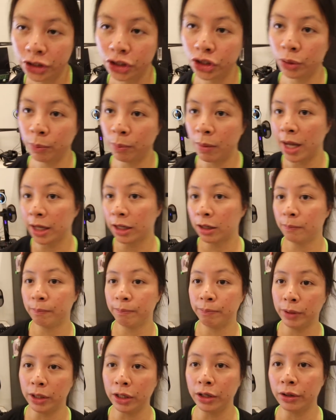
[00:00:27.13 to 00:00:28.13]
to my
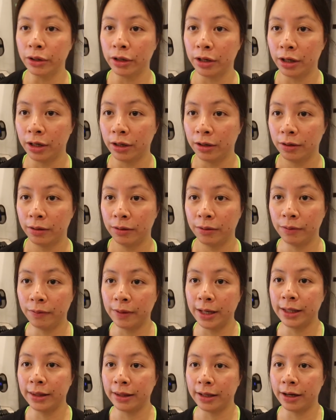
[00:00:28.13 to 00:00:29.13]
computer
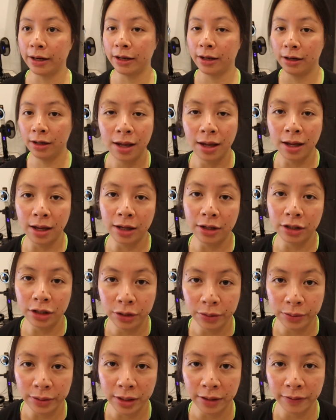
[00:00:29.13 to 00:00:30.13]
right there and
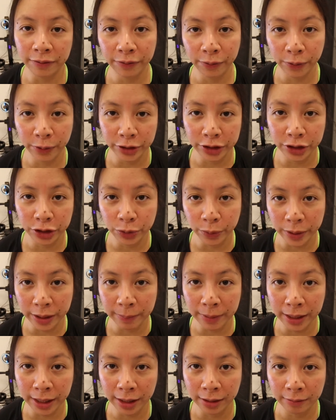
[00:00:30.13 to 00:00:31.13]
use it for
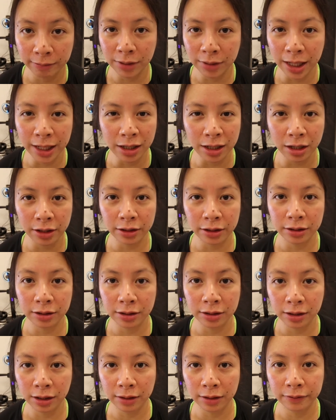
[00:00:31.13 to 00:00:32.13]
streaming and other
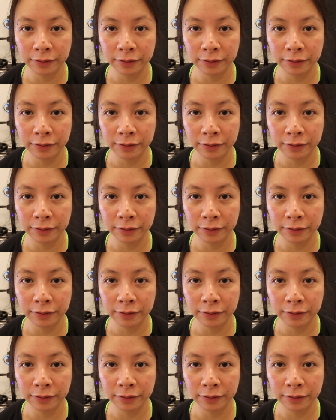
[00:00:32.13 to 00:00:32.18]
stuff.